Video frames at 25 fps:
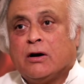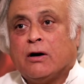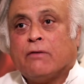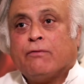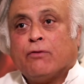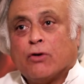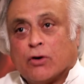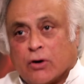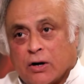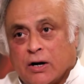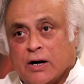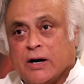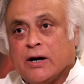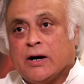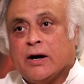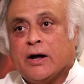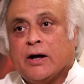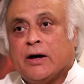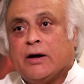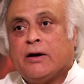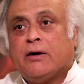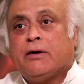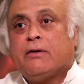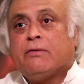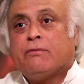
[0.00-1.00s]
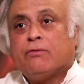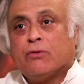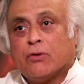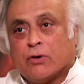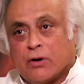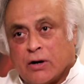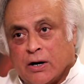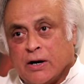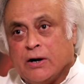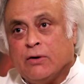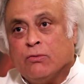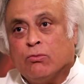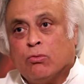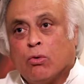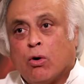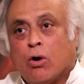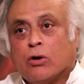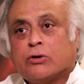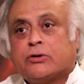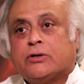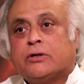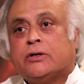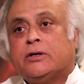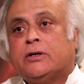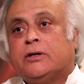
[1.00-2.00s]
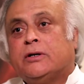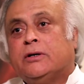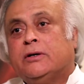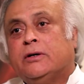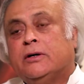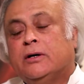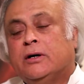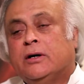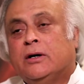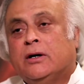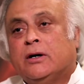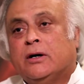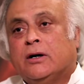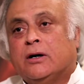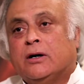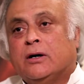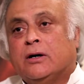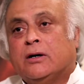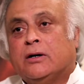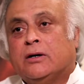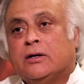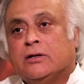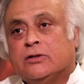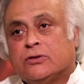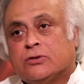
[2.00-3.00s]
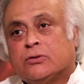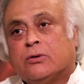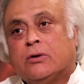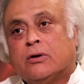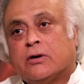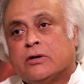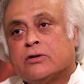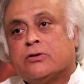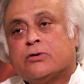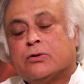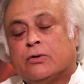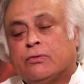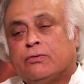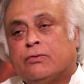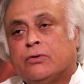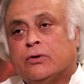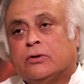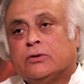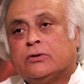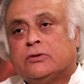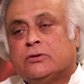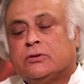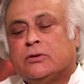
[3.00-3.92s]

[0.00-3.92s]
for clean air, for clean water, and so on and so forth.